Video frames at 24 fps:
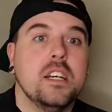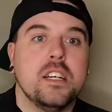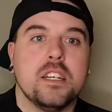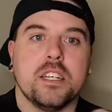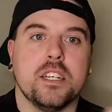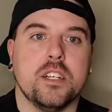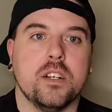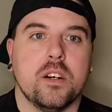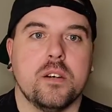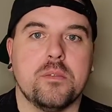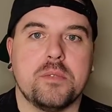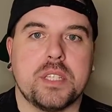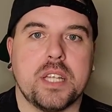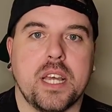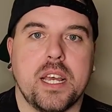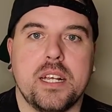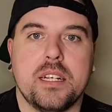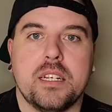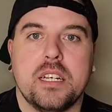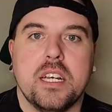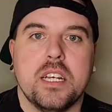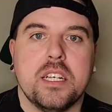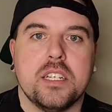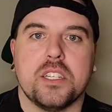You know what I'm
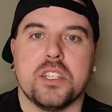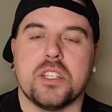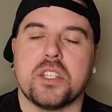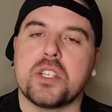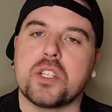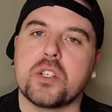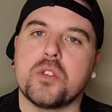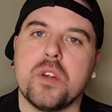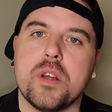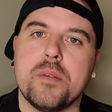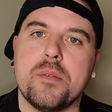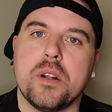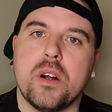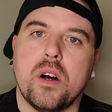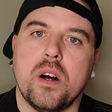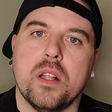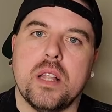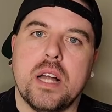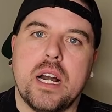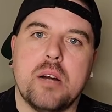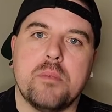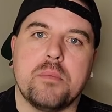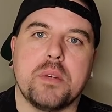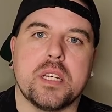saying? Just scream it all
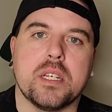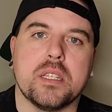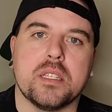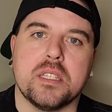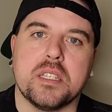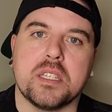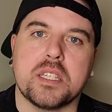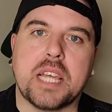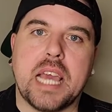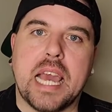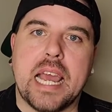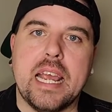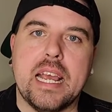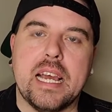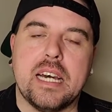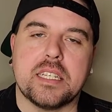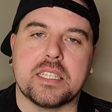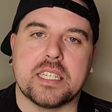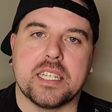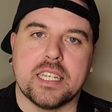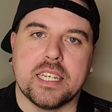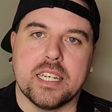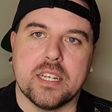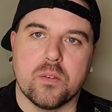out, because this chaos
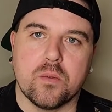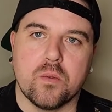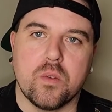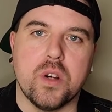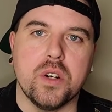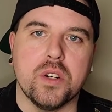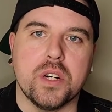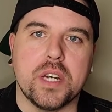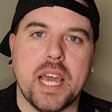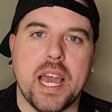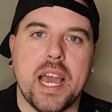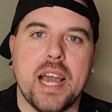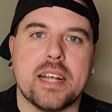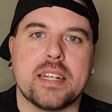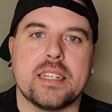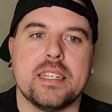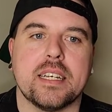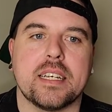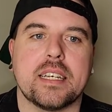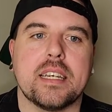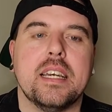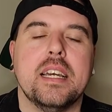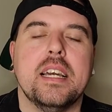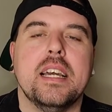can get really
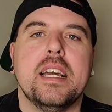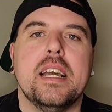hectic,